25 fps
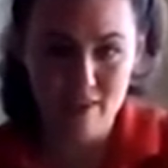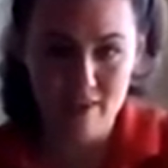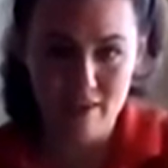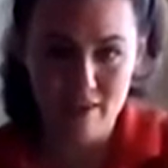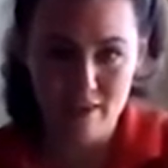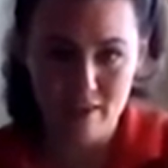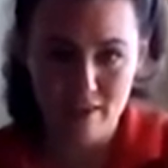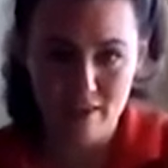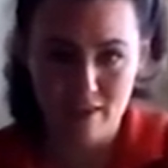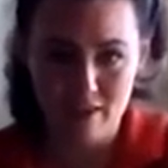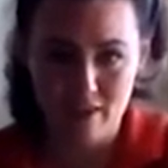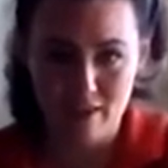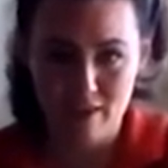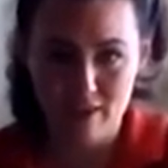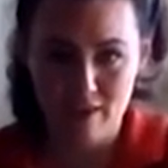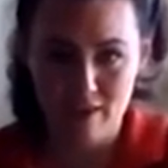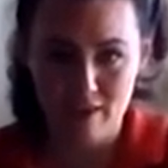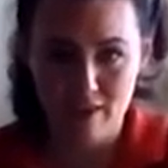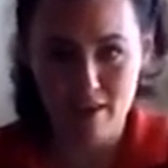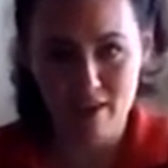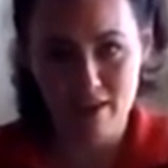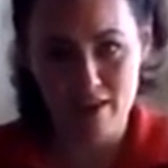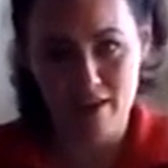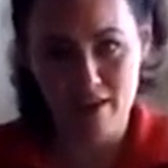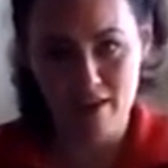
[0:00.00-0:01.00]

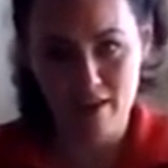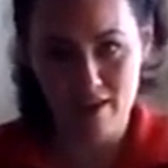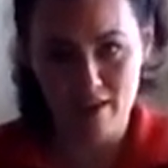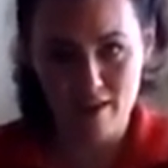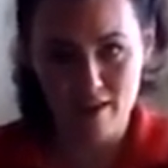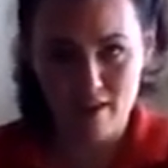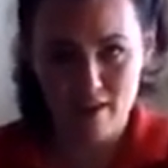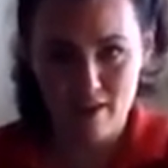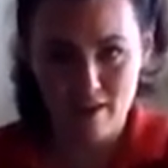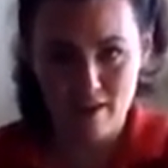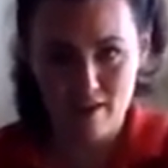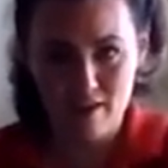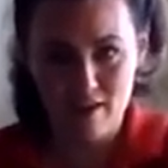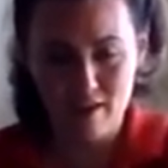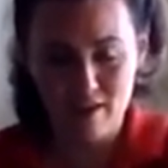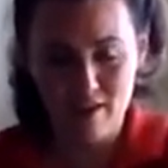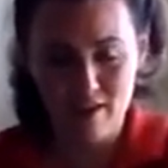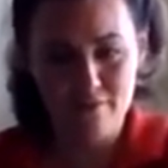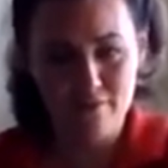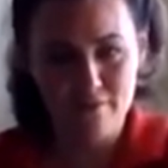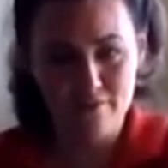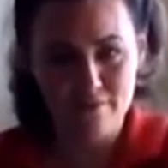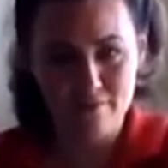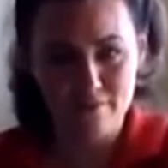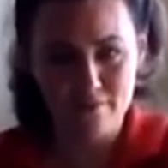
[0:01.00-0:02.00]

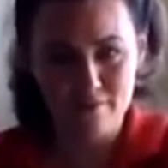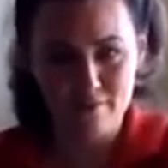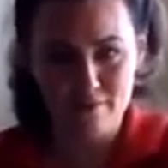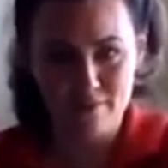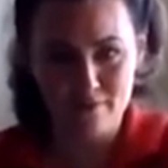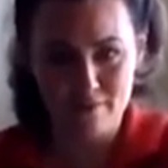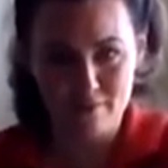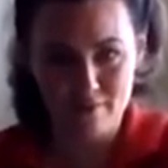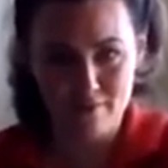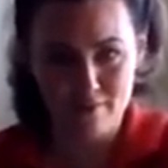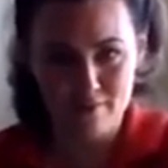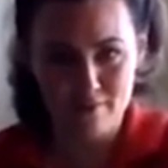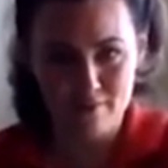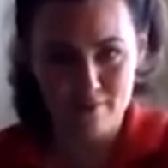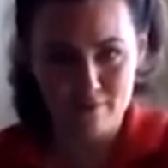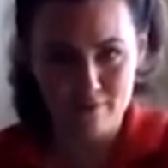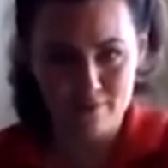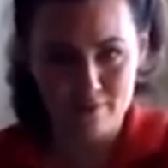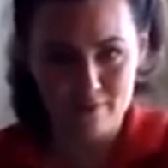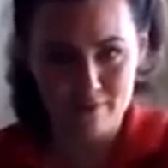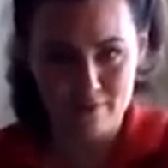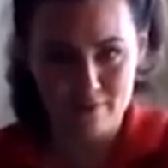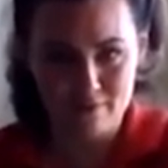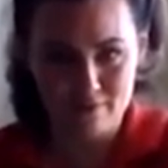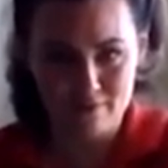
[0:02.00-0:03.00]

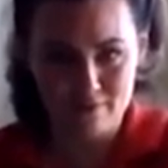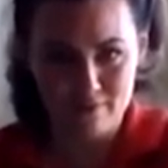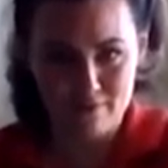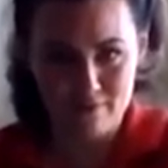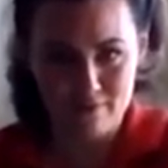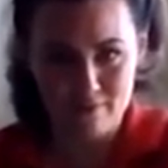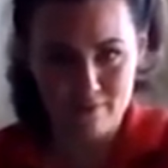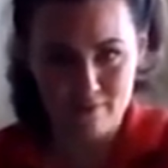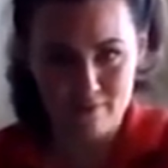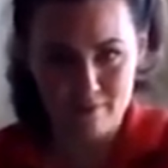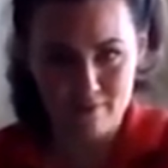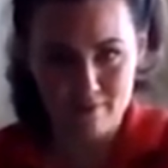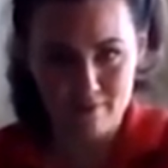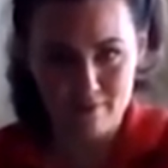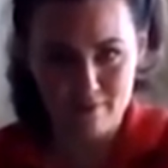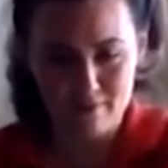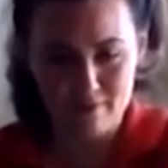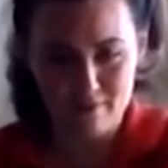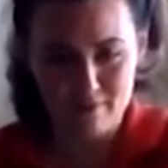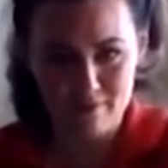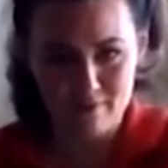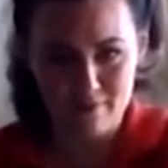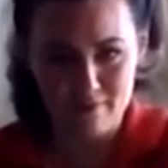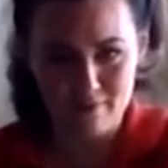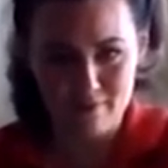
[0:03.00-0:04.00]

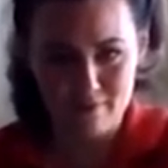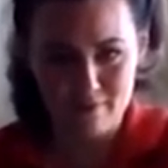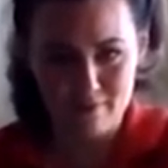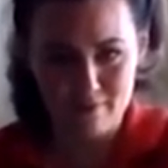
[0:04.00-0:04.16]
This person isn't speaking.